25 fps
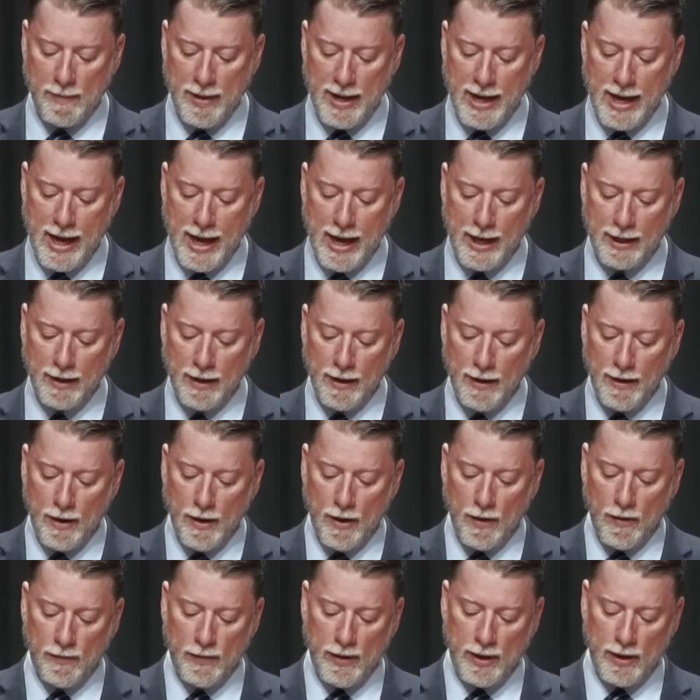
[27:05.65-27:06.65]
bat
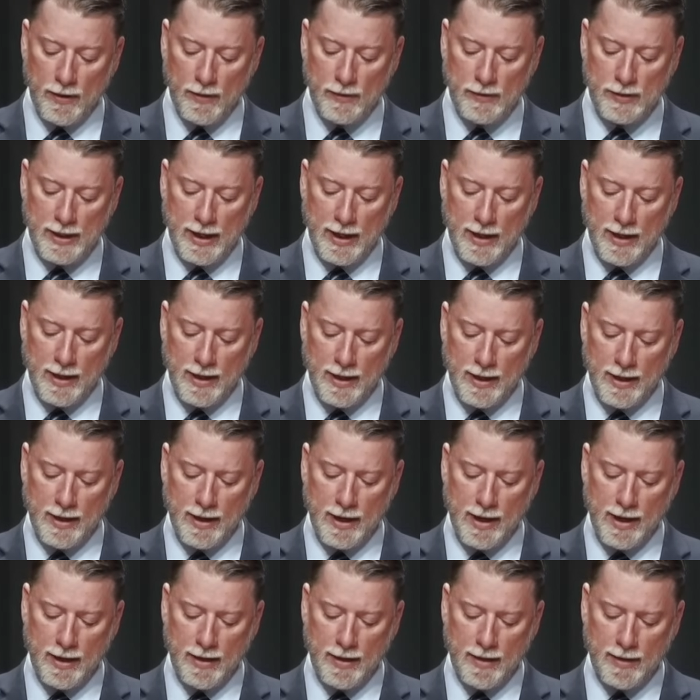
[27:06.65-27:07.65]
there's
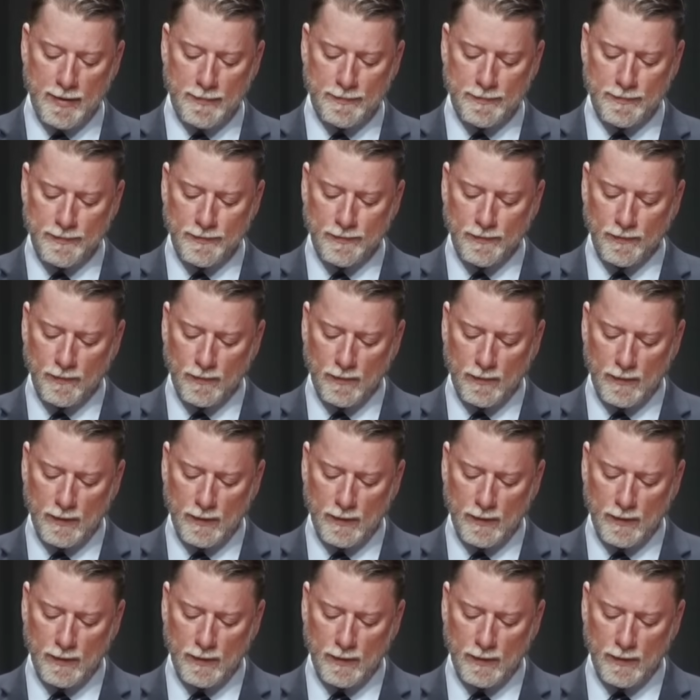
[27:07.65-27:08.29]
uh, um,